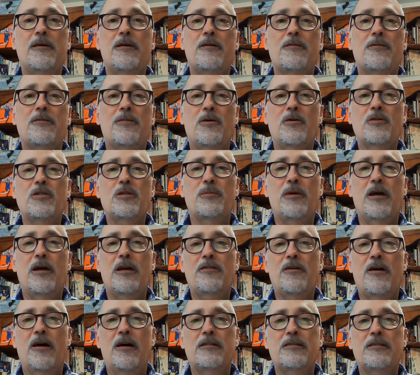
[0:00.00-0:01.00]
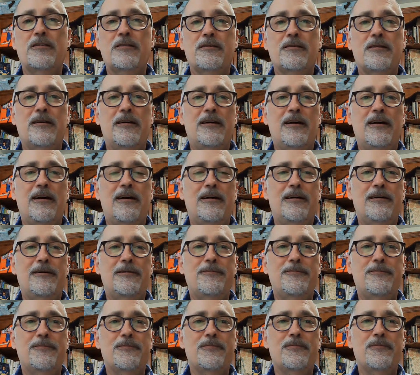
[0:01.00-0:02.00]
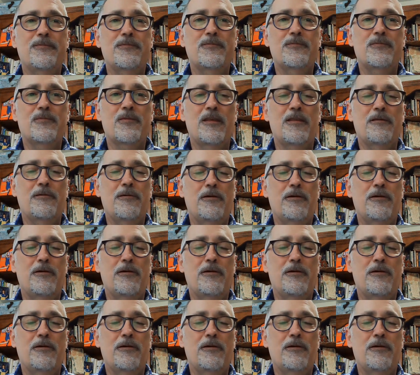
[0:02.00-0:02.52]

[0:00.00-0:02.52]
those are my thoughts that